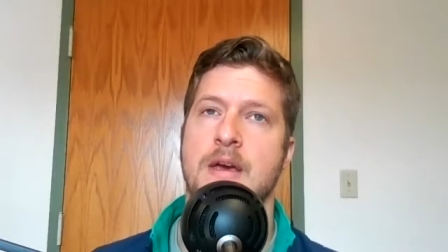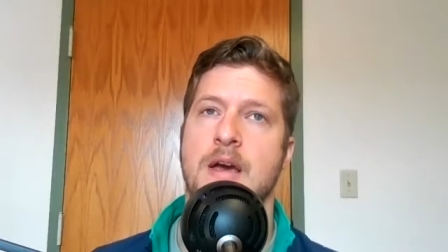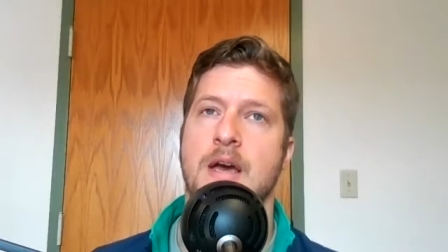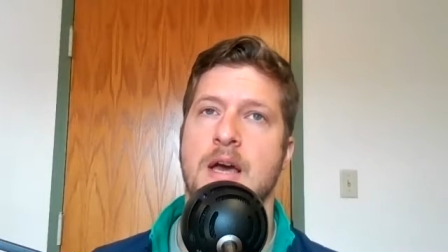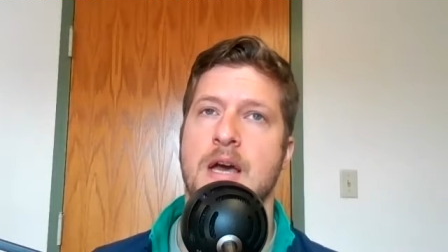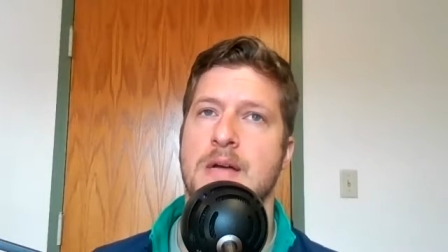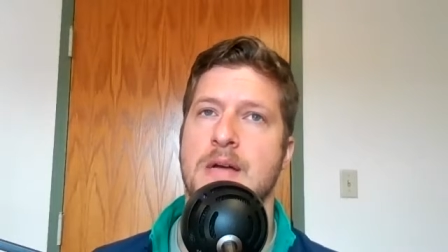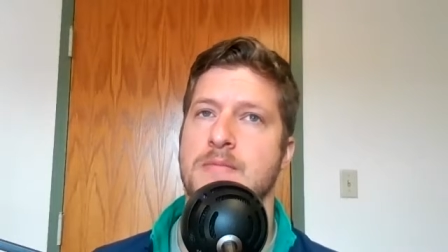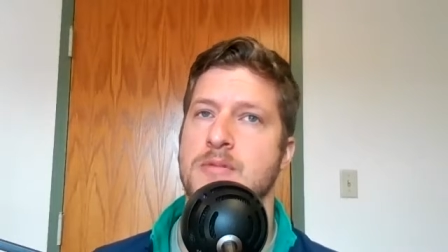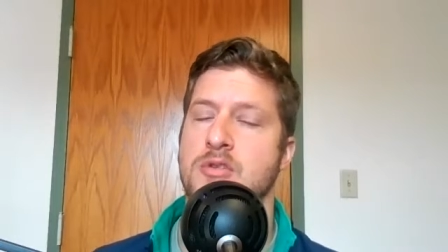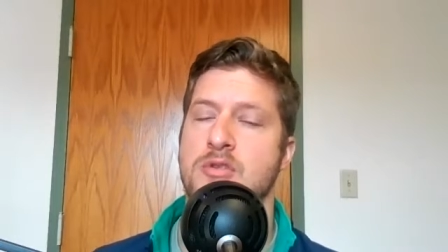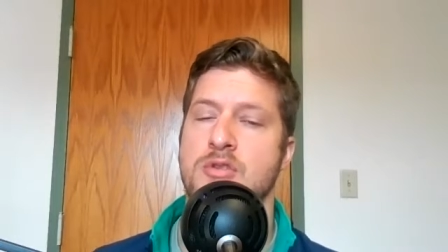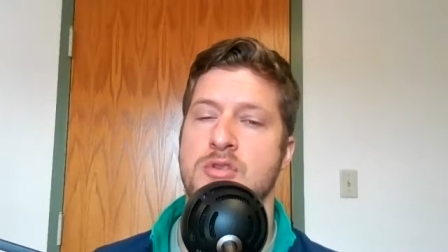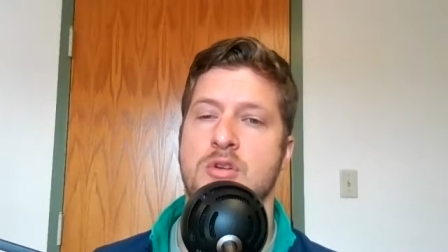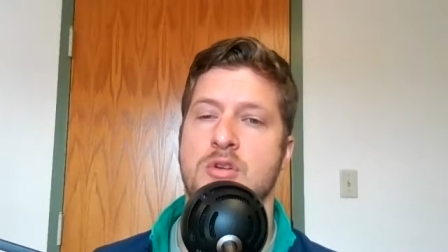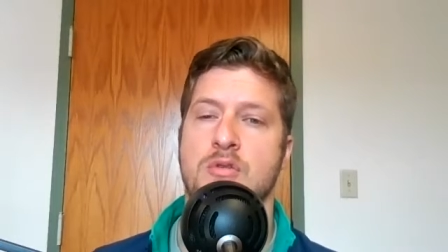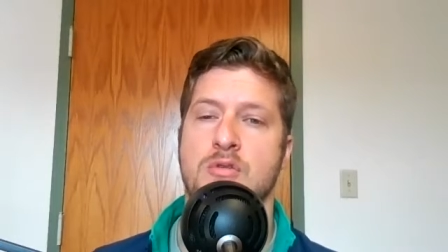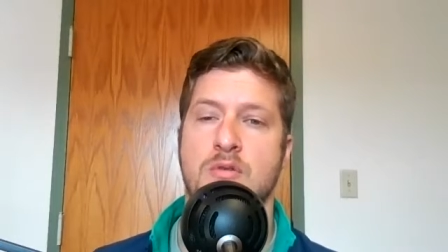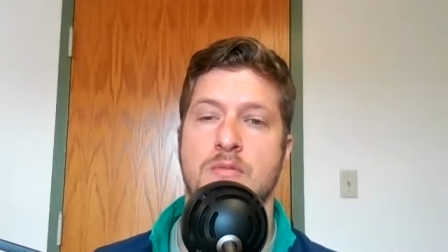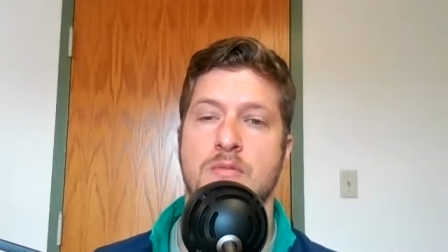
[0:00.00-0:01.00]
So
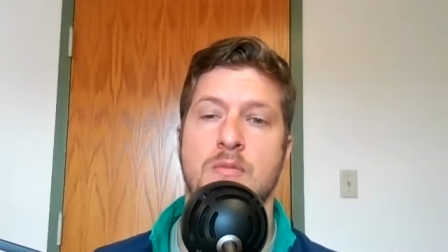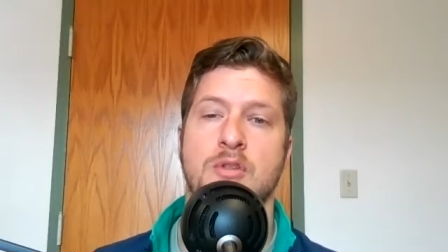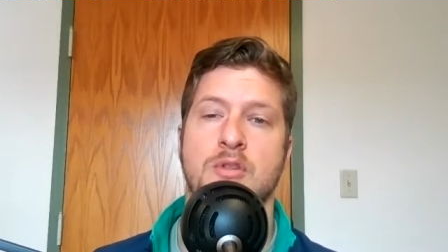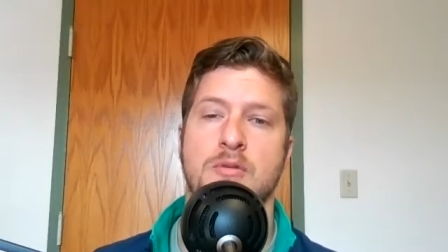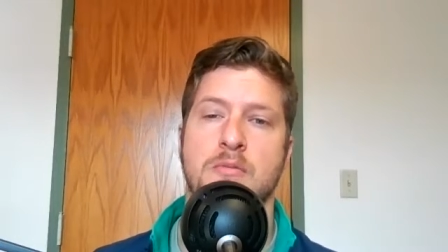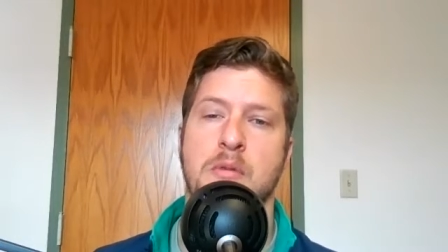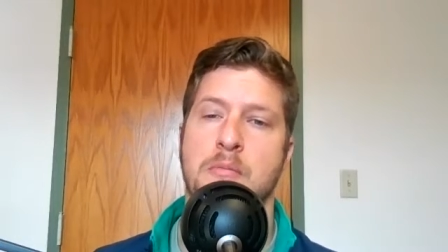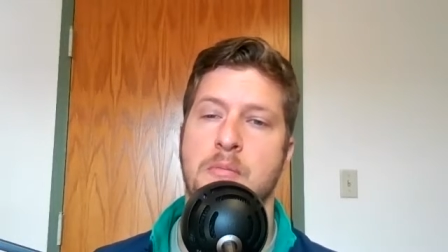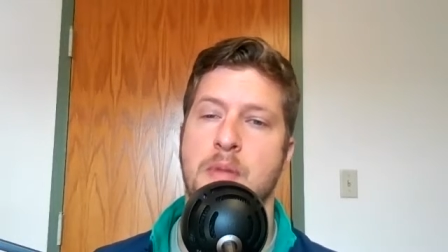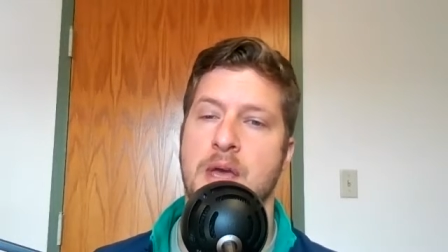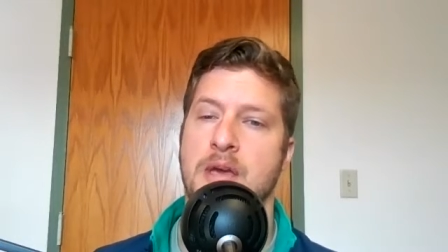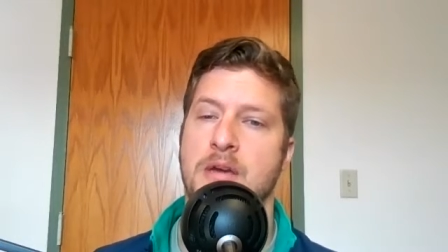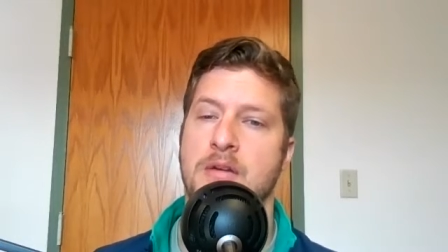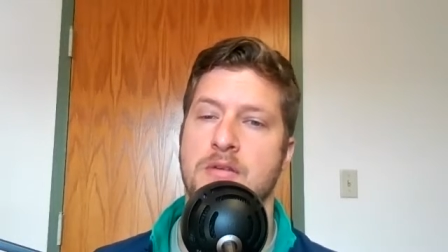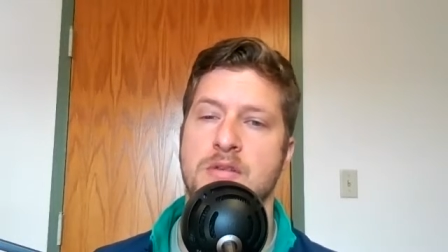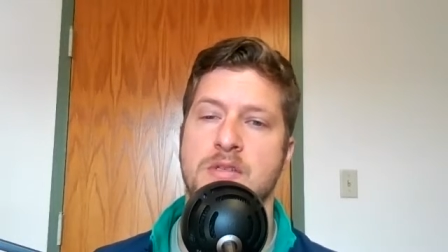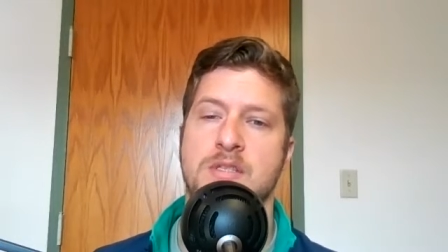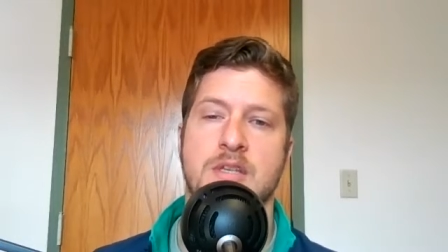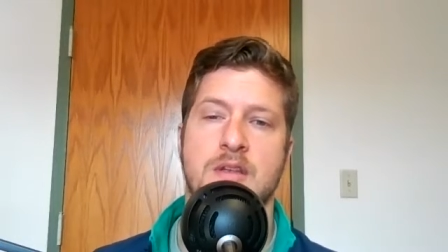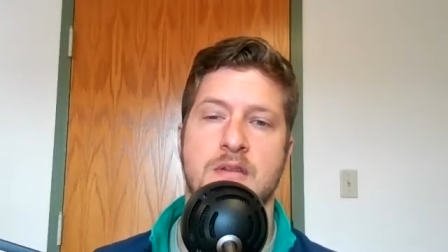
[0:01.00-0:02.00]
just go through multiple
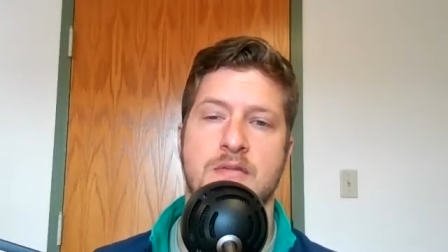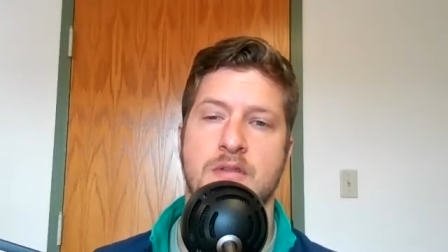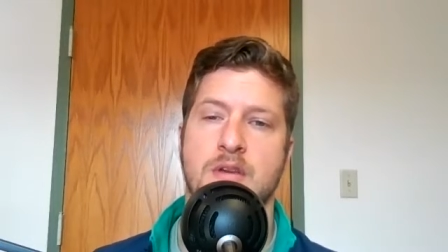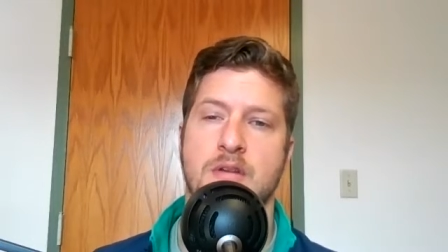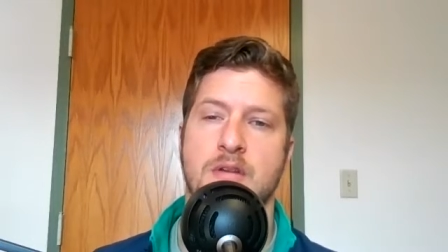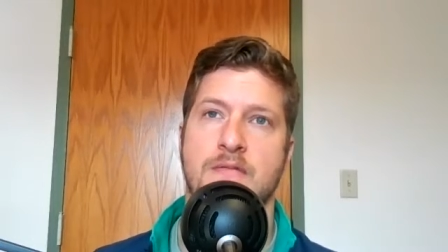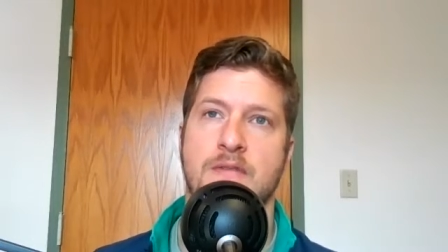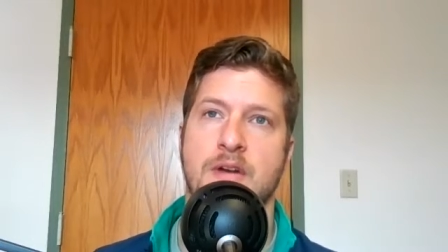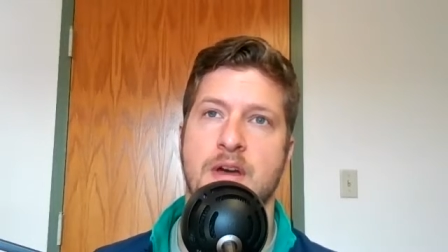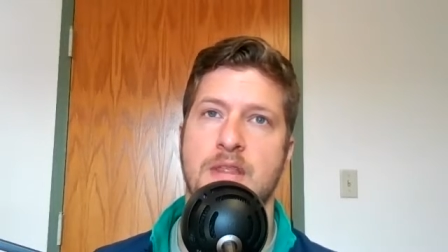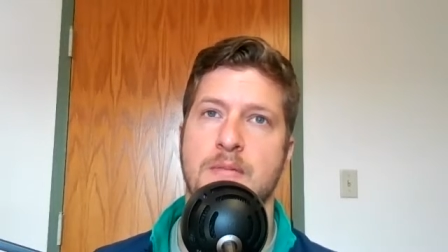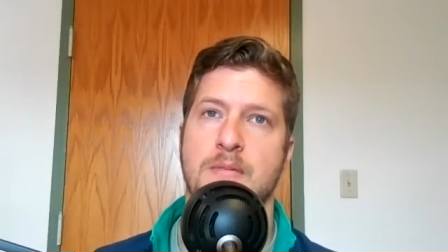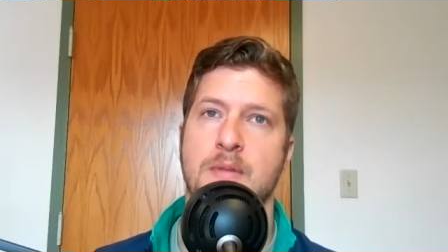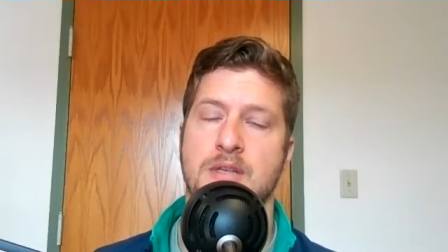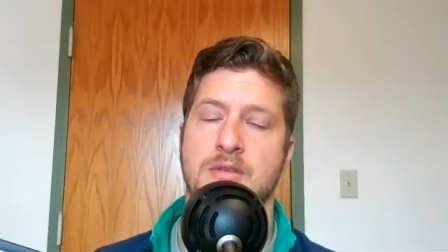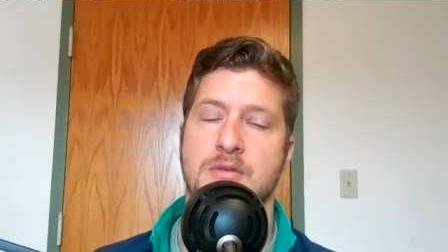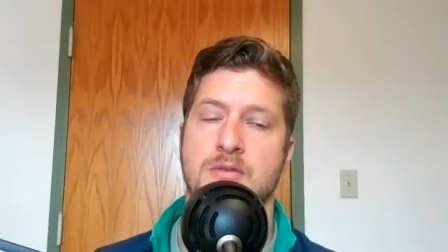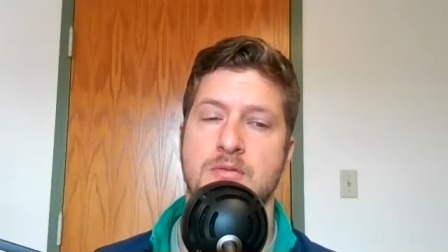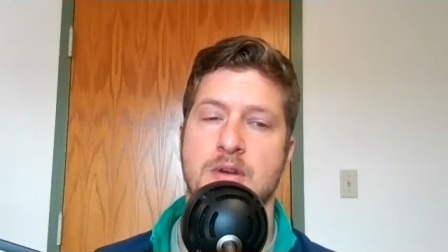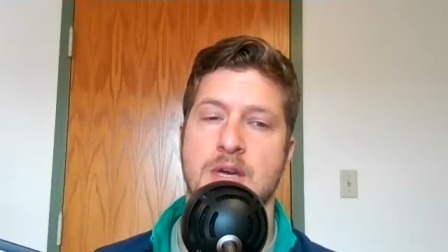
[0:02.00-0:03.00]
bankers, see if you can find the
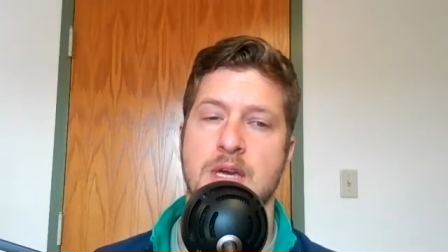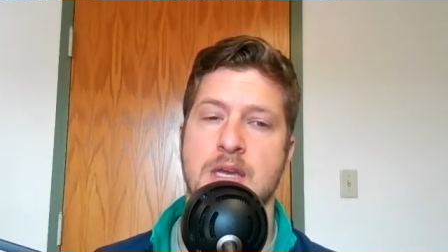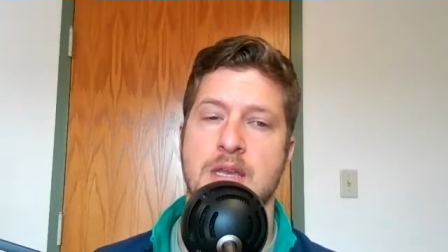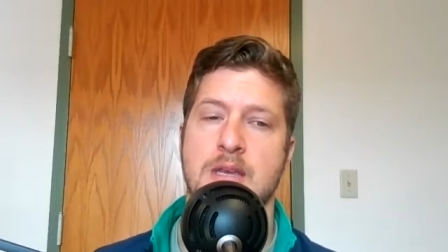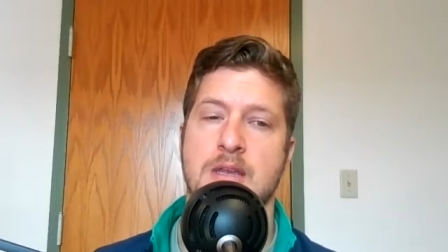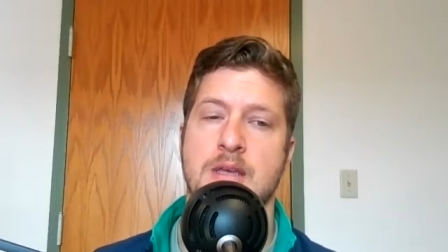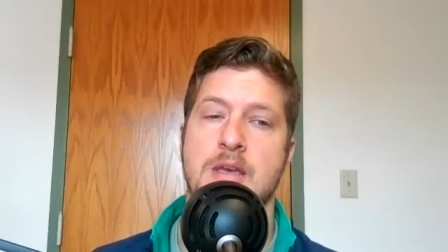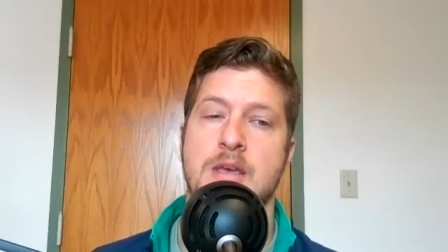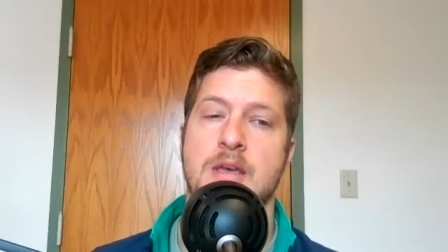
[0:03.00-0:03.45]
best rate,